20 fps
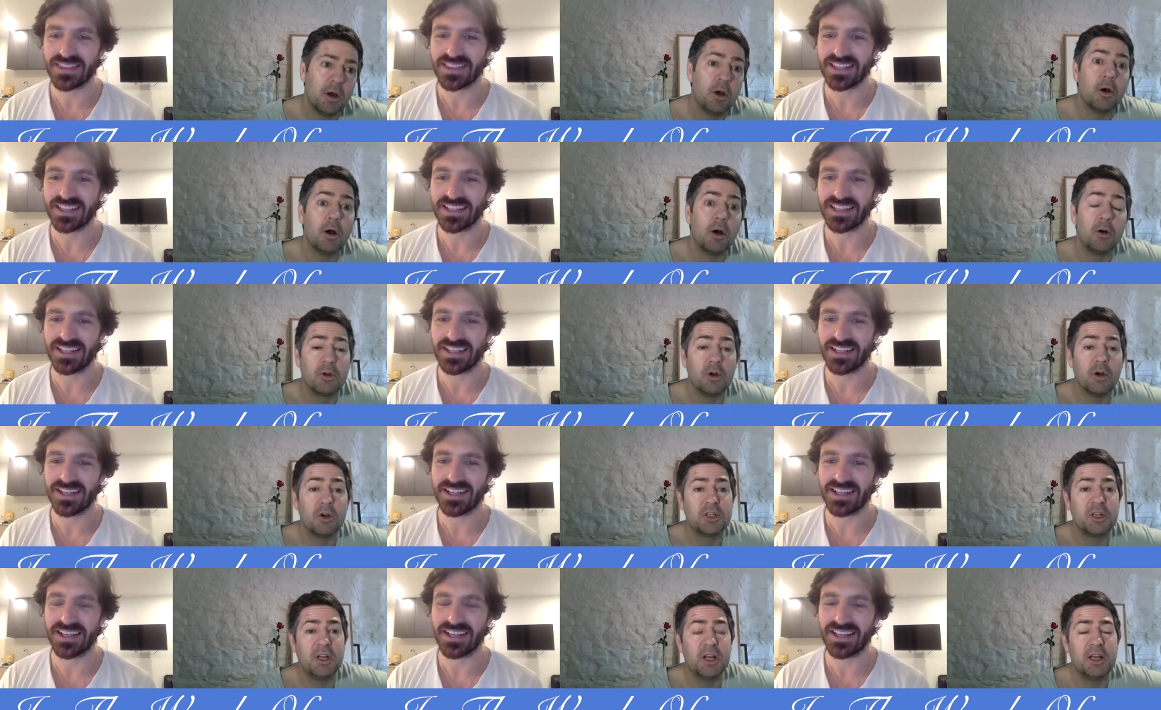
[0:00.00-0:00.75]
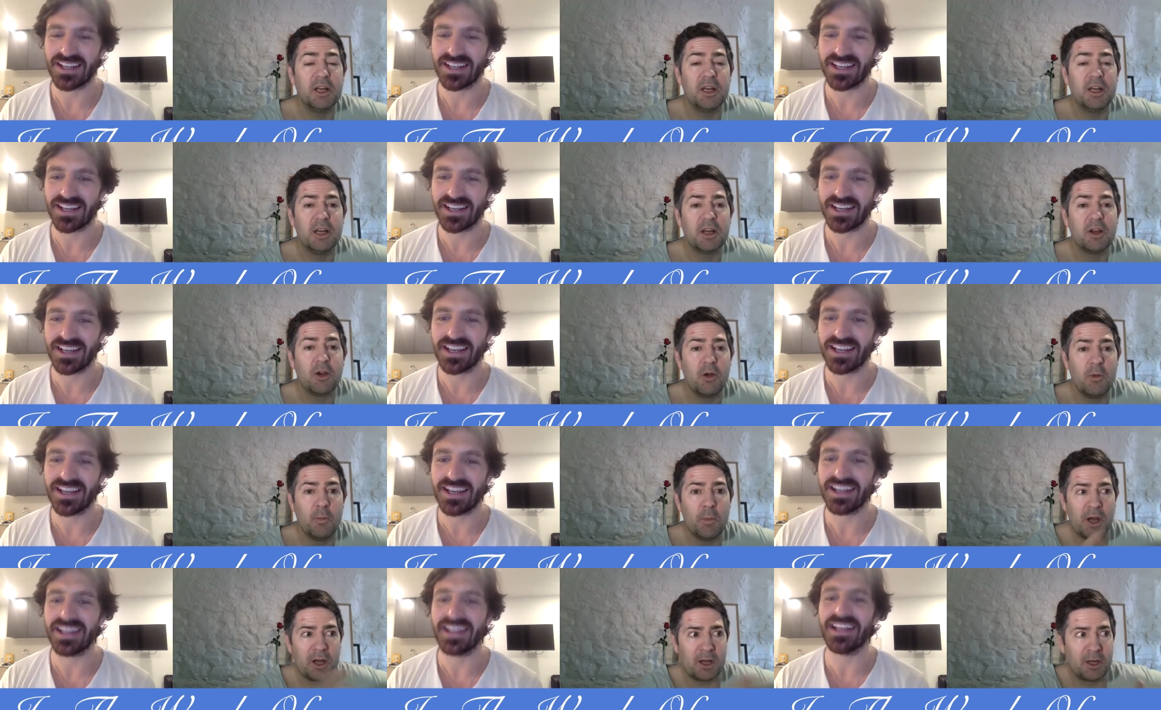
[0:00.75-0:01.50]
Speaker 1: Oh gosh, yeah, yeah, yeah, going
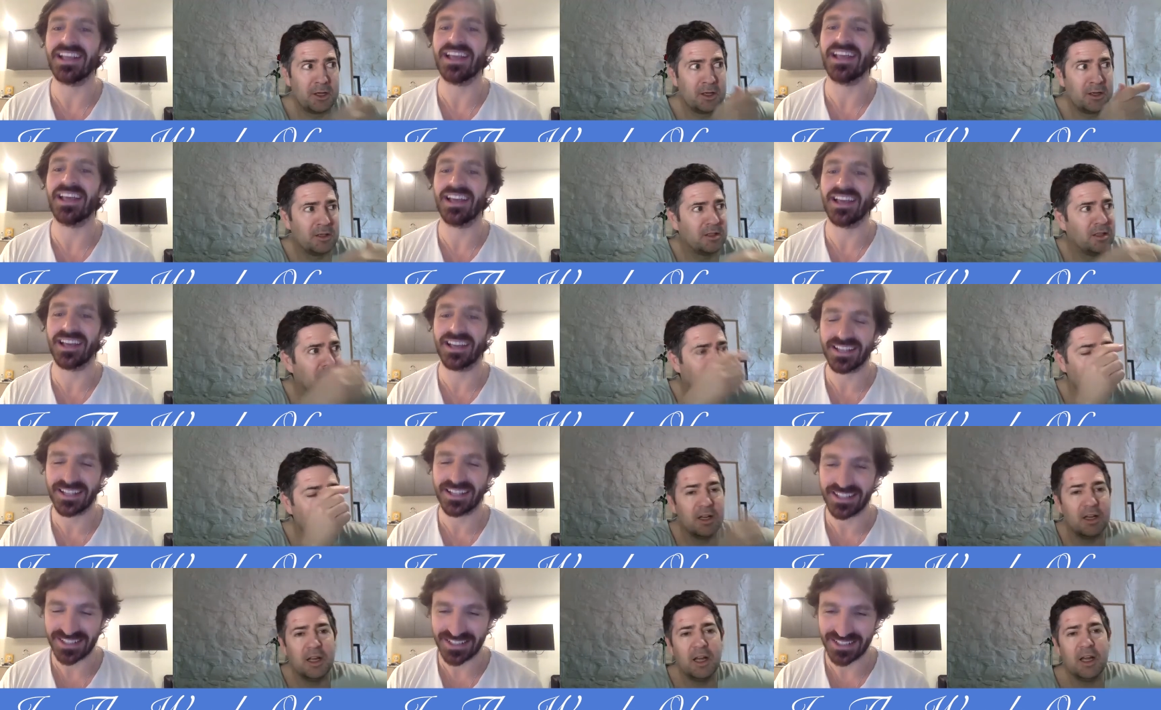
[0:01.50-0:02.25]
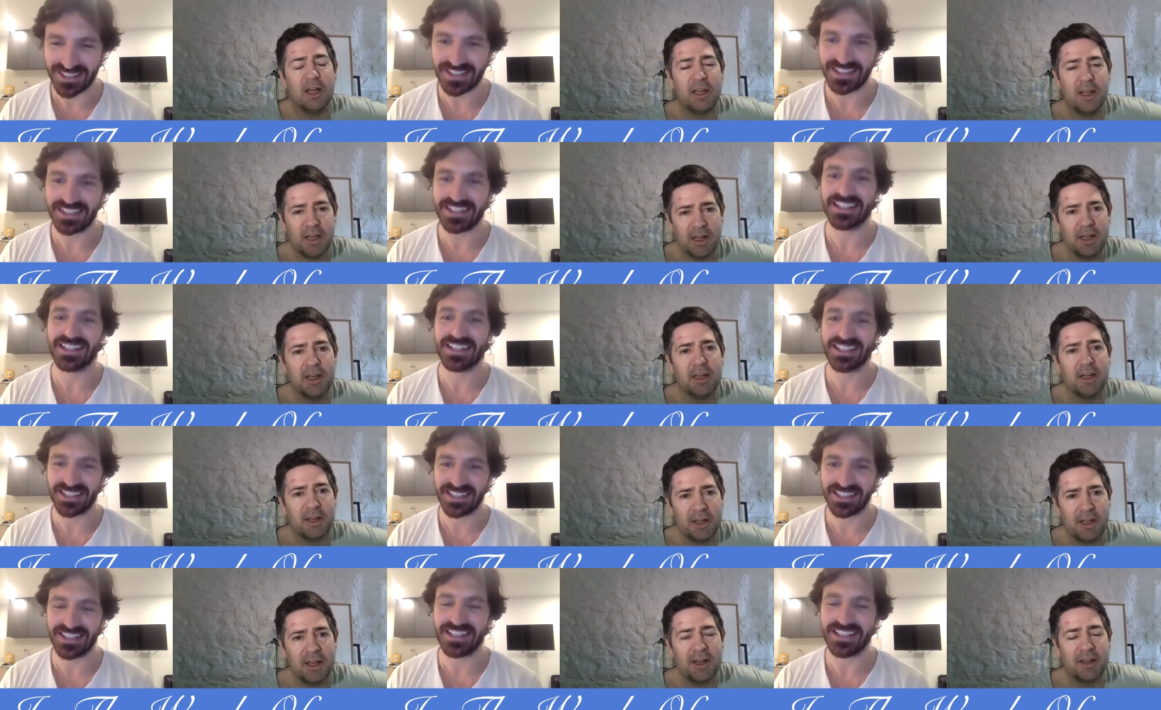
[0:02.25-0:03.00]
back, yeah, yeah, yeah, yeah, yeah,
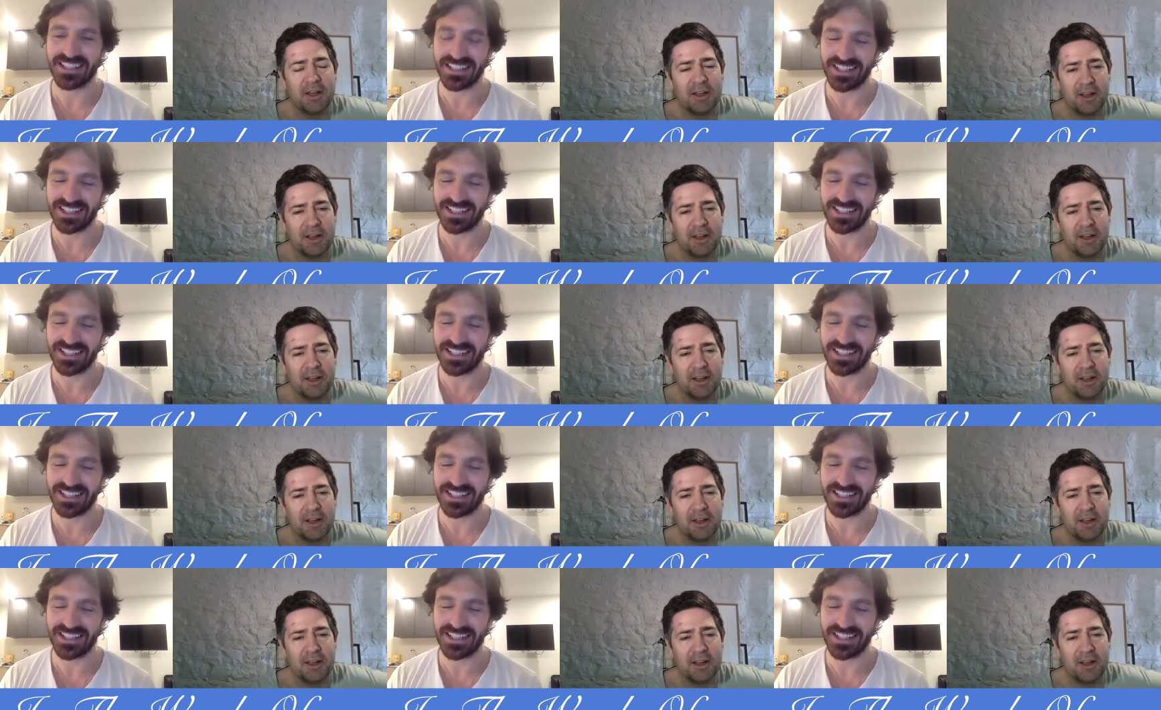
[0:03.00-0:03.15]
yeah,